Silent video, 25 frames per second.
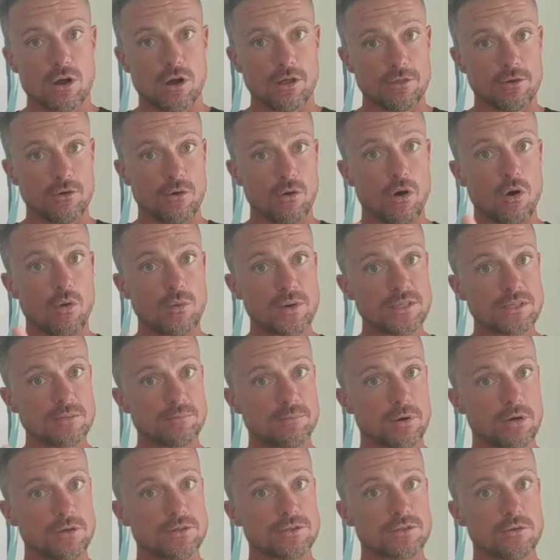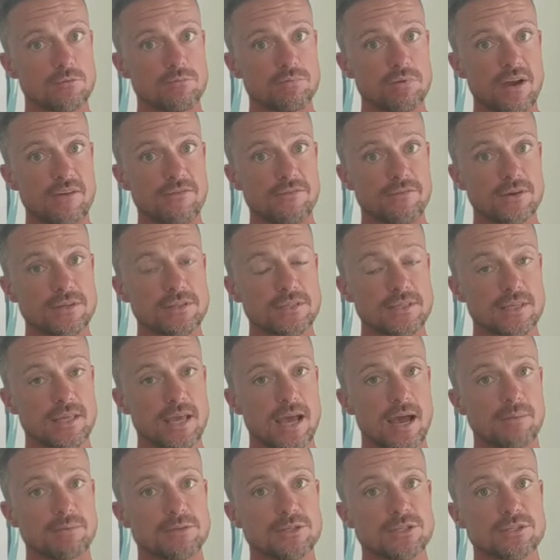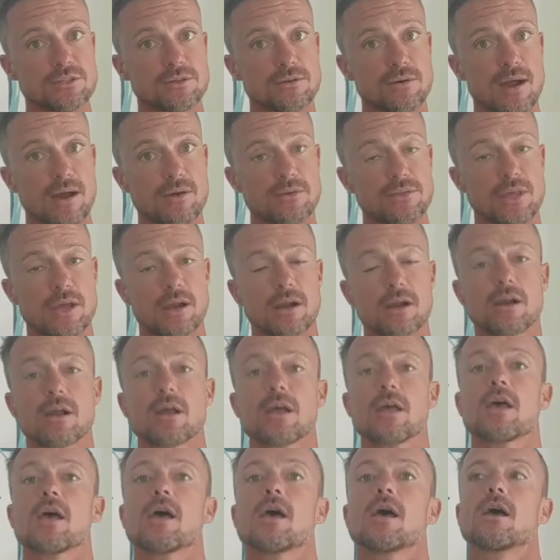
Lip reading: although always a personal preference and the options are out there,